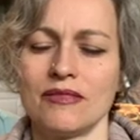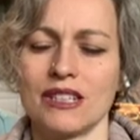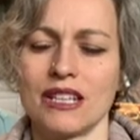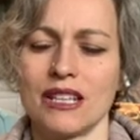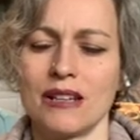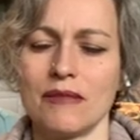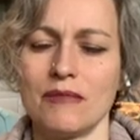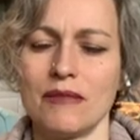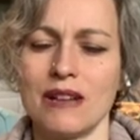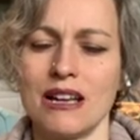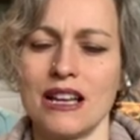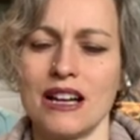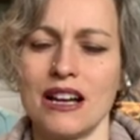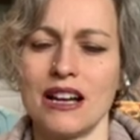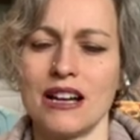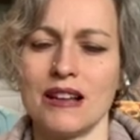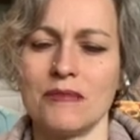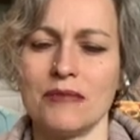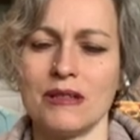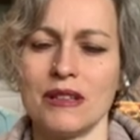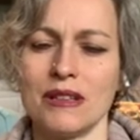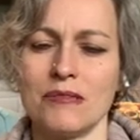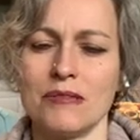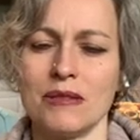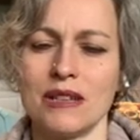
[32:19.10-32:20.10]
May I
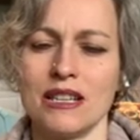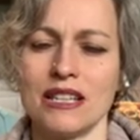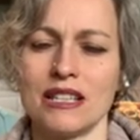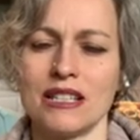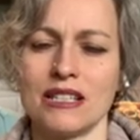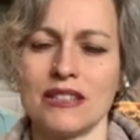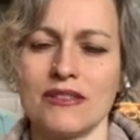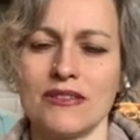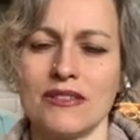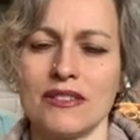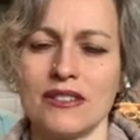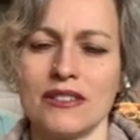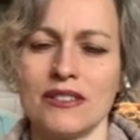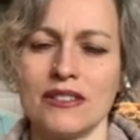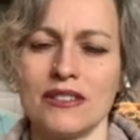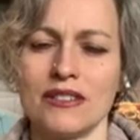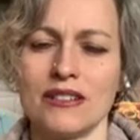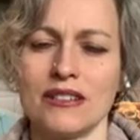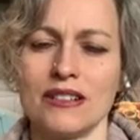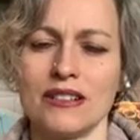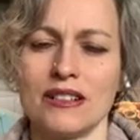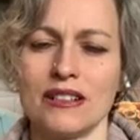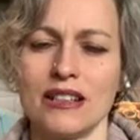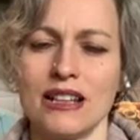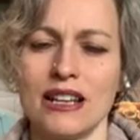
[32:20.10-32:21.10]
be peaceful
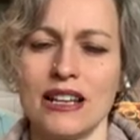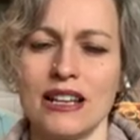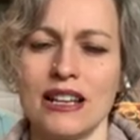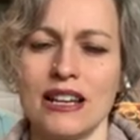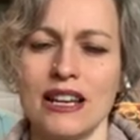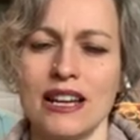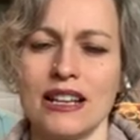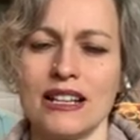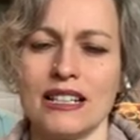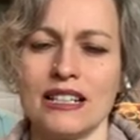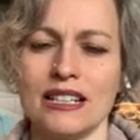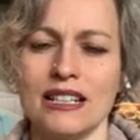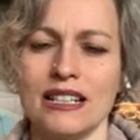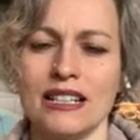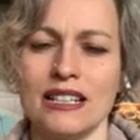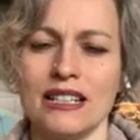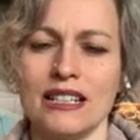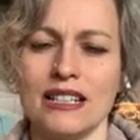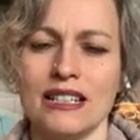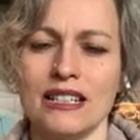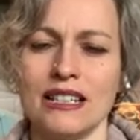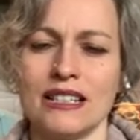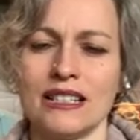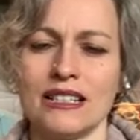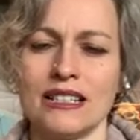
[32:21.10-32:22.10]
and at
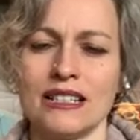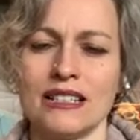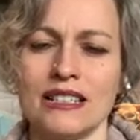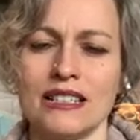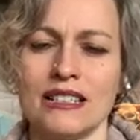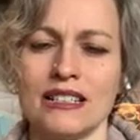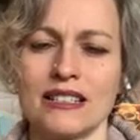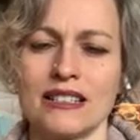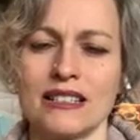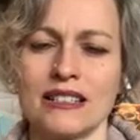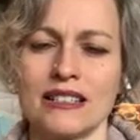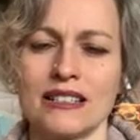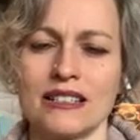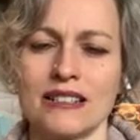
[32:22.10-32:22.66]
ease.